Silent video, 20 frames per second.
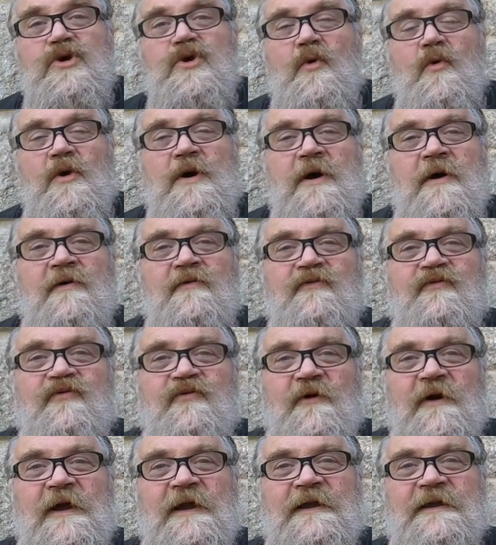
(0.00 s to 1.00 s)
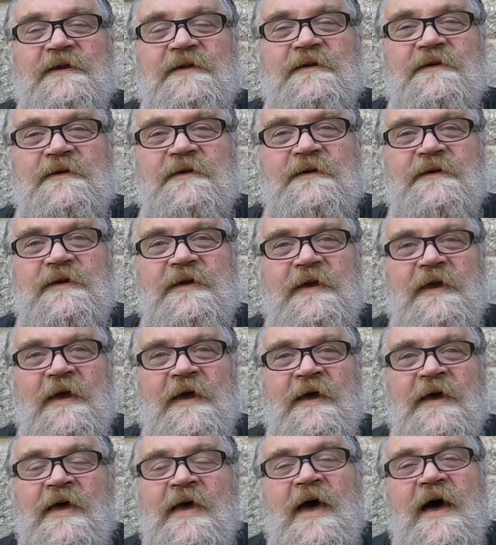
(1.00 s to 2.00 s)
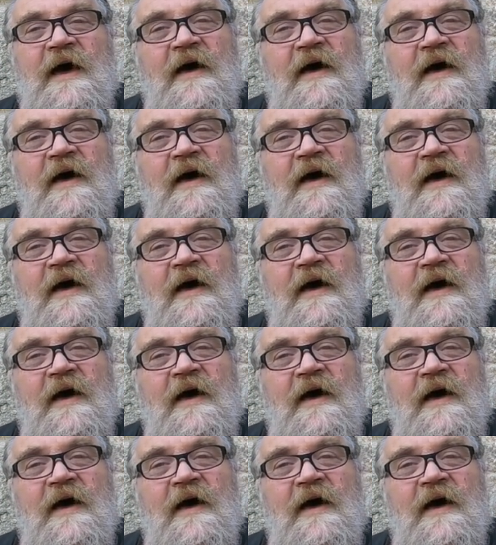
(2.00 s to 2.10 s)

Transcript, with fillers: your girlfriend, yeah?